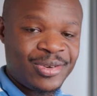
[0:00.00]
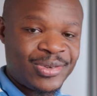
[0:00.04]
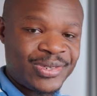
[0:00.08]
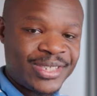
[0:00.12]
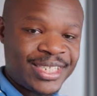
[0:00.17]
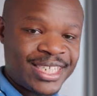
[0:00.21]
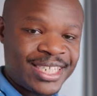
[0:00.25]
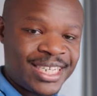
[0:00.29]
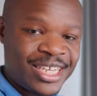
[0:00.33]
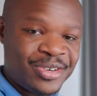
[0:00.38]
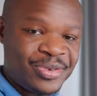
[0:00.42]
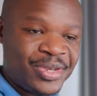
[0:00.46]

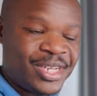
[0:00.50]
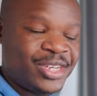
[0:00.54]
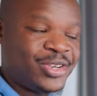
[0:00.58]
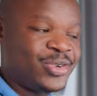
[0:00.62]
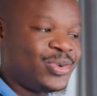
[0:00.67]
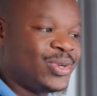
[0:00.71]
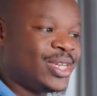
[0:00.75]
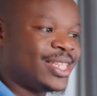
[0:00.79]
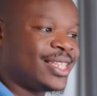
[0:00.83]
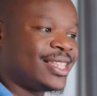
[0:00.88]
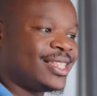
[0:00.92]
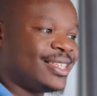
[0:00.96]
consider when
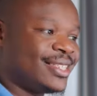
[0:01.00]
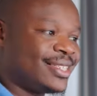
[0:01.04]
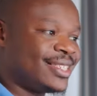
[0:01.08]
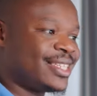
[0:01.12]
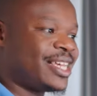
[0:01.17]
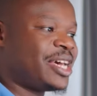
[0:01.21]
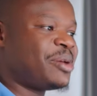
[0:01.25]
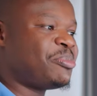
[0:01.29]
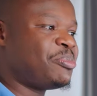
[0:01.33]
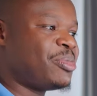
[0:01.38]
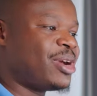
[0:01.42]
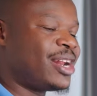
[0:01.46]
doing these
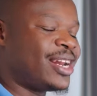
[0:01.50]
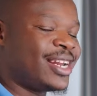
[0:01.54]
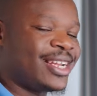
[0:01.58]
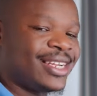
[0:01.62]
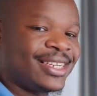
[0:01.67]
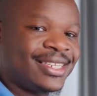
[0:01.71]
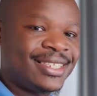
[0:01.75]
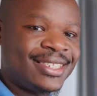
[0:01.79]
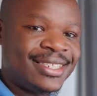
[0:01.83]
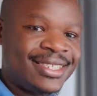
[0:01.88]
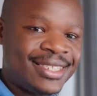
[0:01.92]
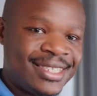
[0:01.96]

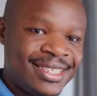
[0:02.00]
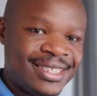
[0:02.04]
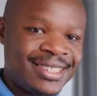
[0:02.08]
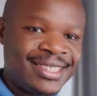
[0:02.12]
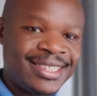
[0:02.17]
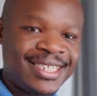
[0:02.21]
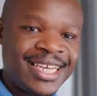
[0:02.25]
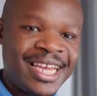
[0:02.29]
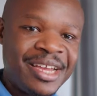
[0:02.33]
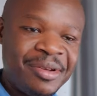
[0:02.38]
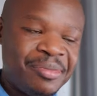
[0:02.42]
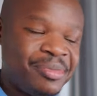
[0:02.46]
upgrades this
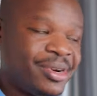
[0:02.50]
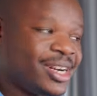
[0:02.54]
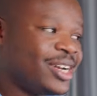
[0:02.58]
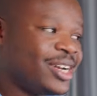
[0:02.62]
time